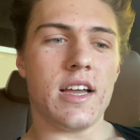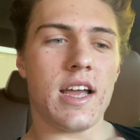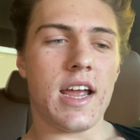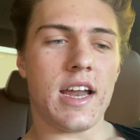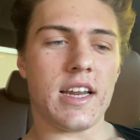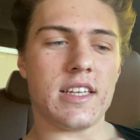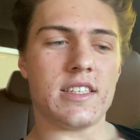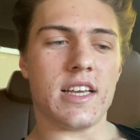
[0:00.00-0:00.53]

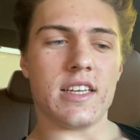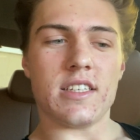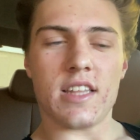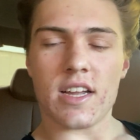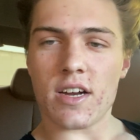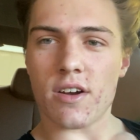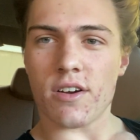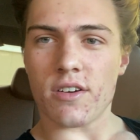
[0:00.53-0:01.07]
And he says
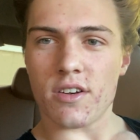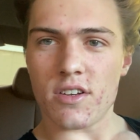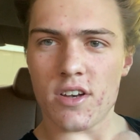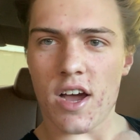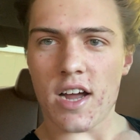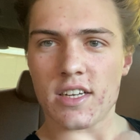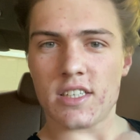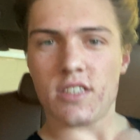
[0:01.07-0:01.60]
they're
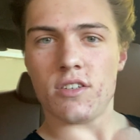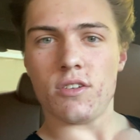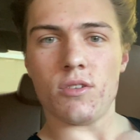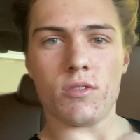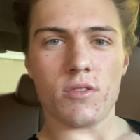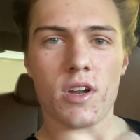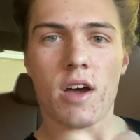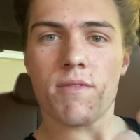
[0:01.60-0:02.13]
not
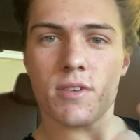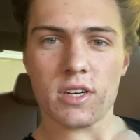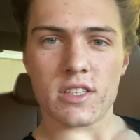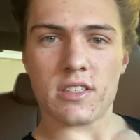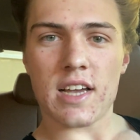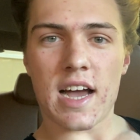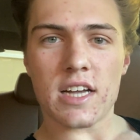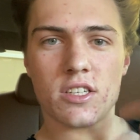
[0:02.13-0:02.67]
for
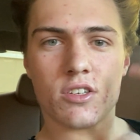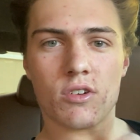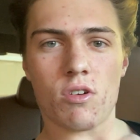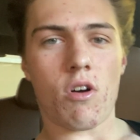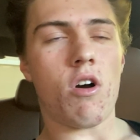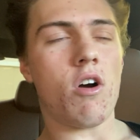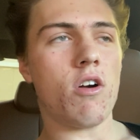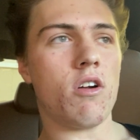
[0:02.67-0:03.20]
disaster
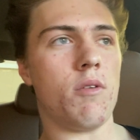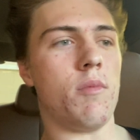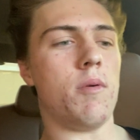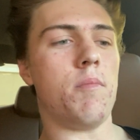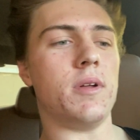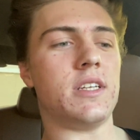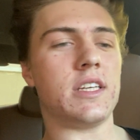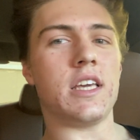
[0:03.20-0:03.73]
or
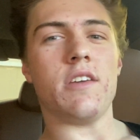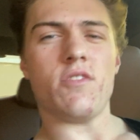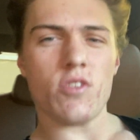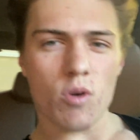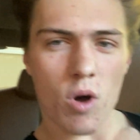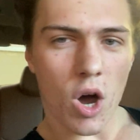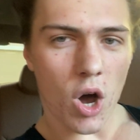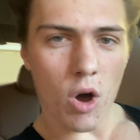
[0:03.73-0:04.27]
harm, but to give
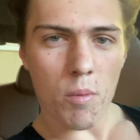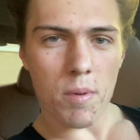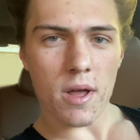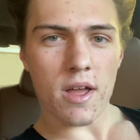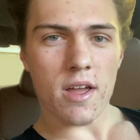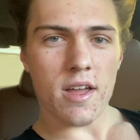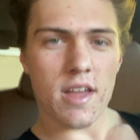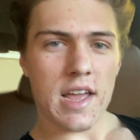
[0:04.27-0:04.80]
you a hope
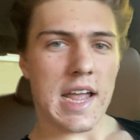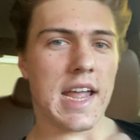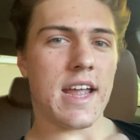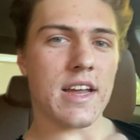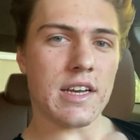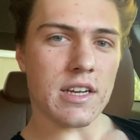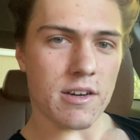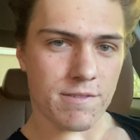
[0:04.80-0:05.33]

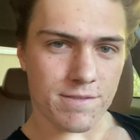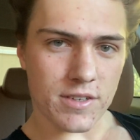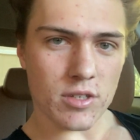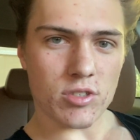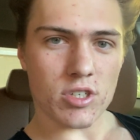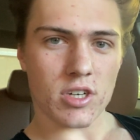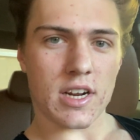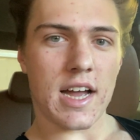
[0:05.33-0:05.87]
and a
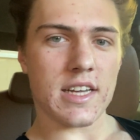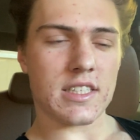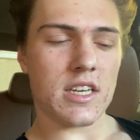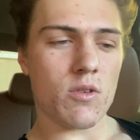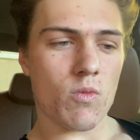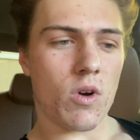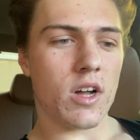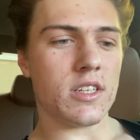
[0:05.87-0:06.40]
future, guys.
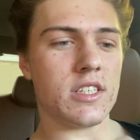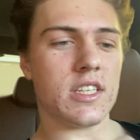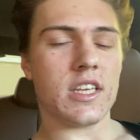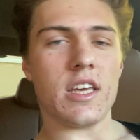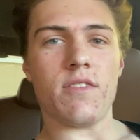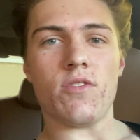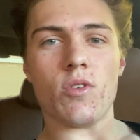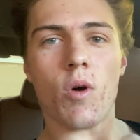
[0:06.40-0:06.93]
He wants to
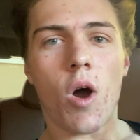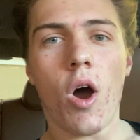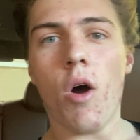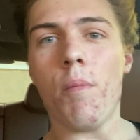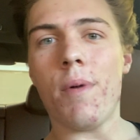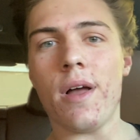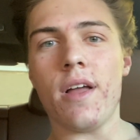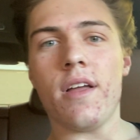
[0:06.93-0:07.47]
give you
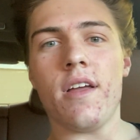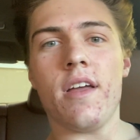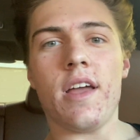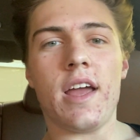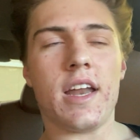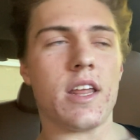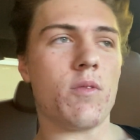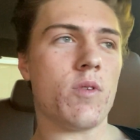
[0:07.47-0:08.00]
hope,
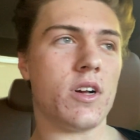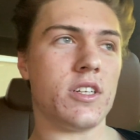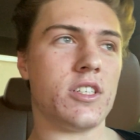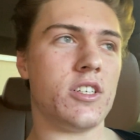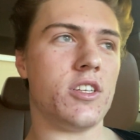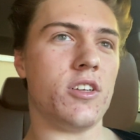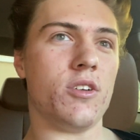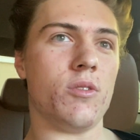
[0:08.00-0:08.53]
and he
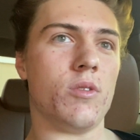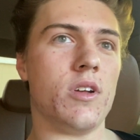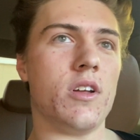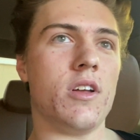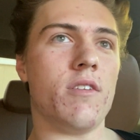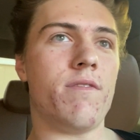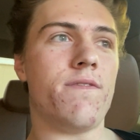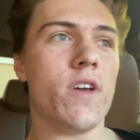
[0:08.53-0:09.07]
wants to
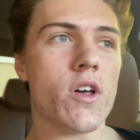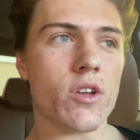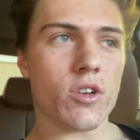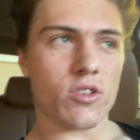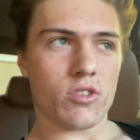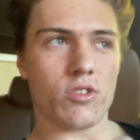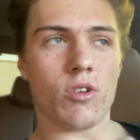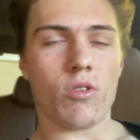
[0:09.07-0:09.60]
fill
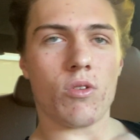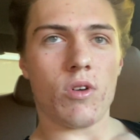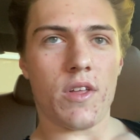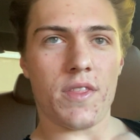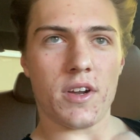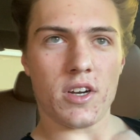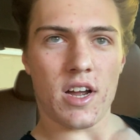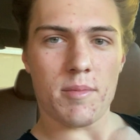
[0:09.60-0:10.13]
your soul.
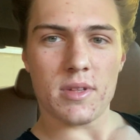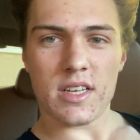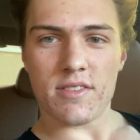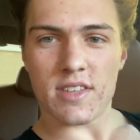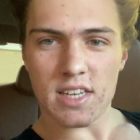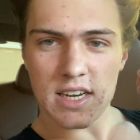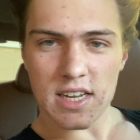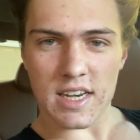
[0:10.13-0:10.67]
And I
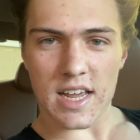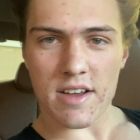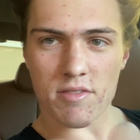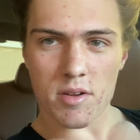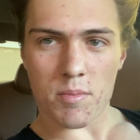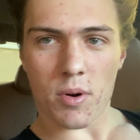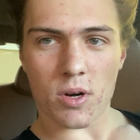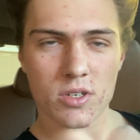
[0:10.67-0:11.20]
believe that in
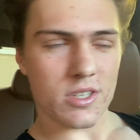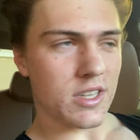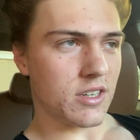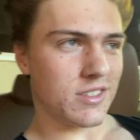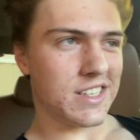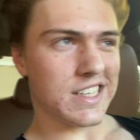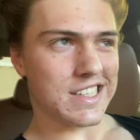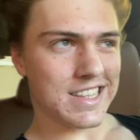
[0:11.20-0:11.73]
every person,
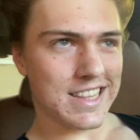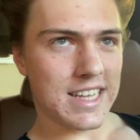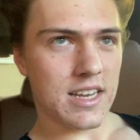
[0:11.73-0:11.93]
there's this